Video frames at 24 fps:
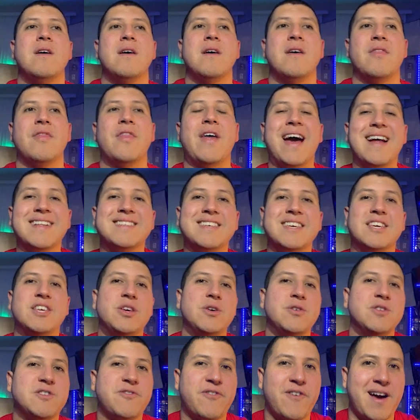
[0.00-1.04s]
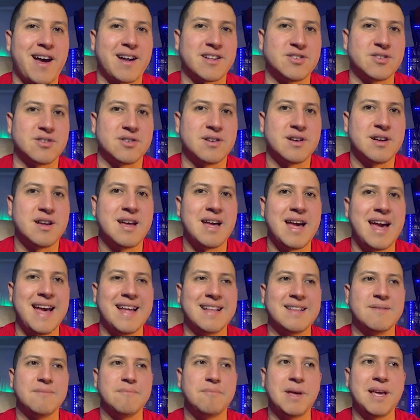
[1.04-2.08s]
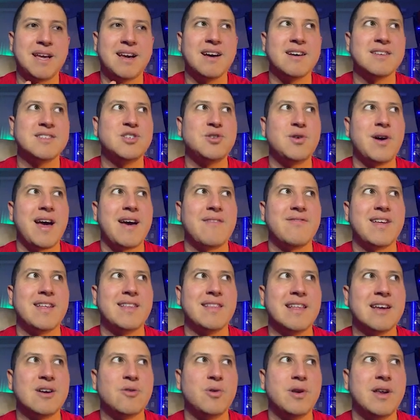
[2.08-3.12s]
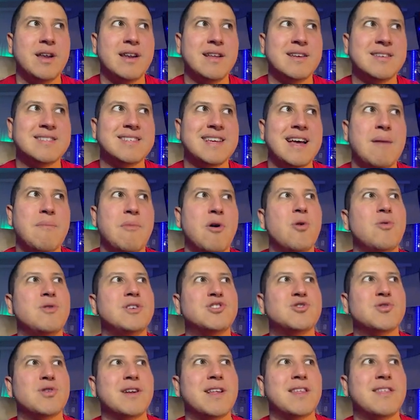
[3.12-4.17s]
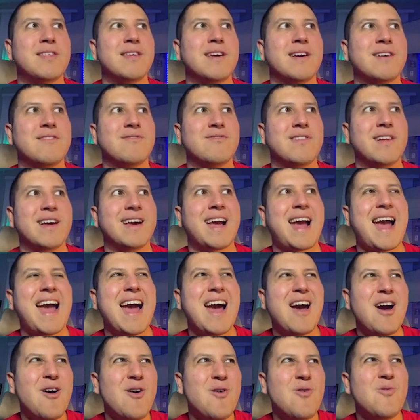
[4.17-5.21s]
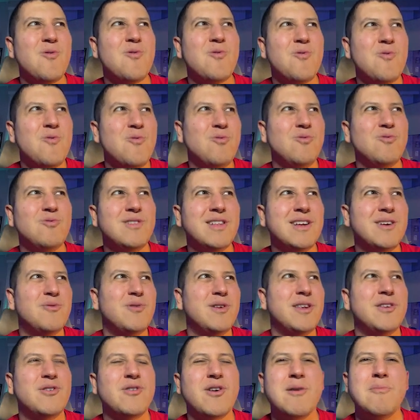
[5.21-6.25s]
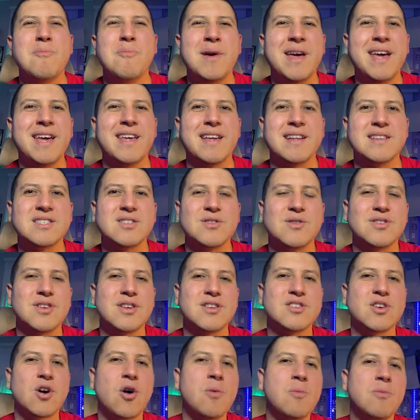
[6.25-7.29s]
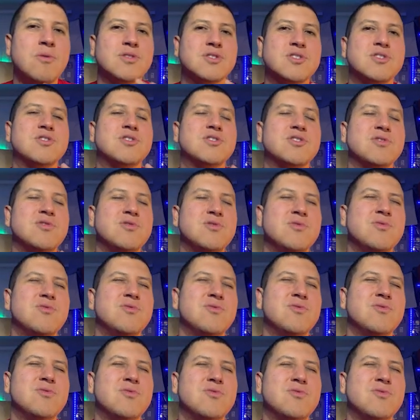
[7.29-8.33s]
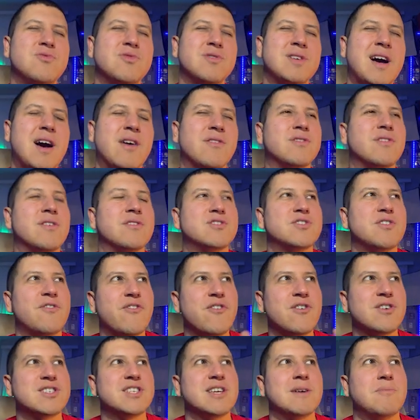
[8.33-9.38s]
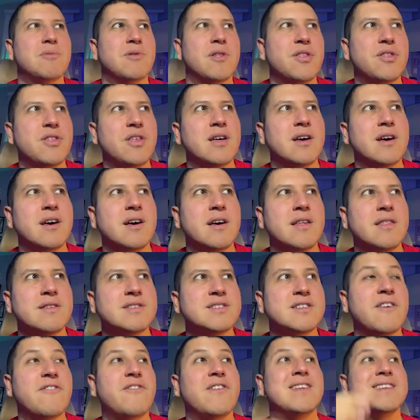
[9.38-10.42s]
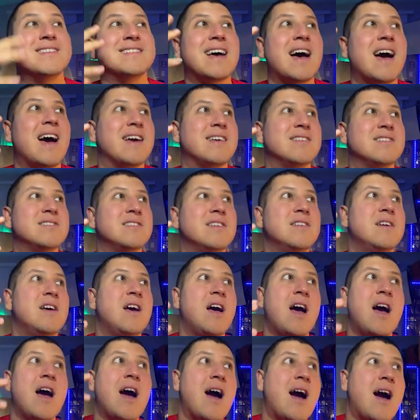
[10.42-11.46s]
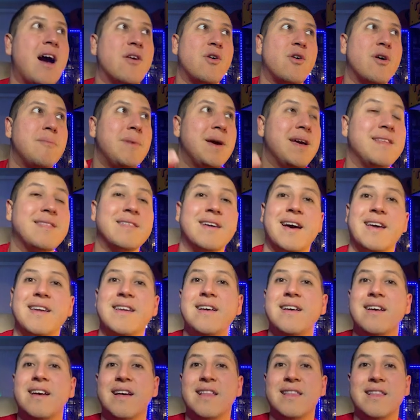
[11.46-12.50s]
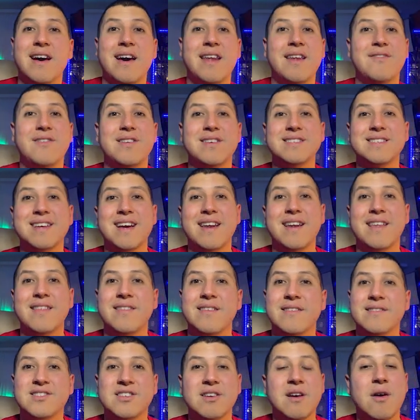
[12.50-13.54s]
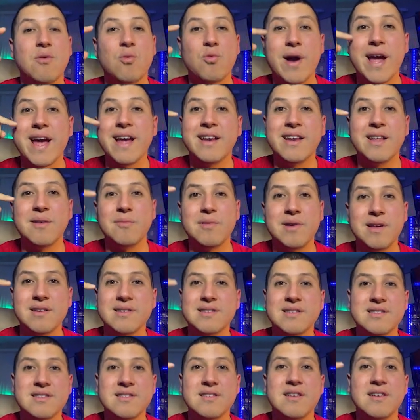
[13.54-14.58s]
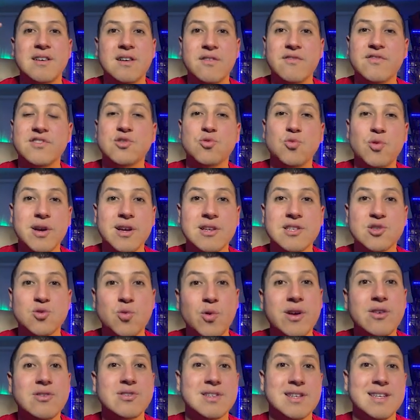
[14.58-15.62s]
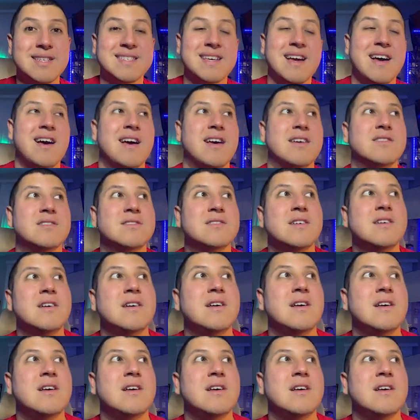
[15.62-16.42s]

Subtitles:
that's a huge factor, and because you have that liquidiness, I'm always trying to think of like, how liquidy do I make it so it's almost too out there. So for example, the stuff in his eyes, how make that? A lot of it is kind of a randomness of squiggles in his eyes.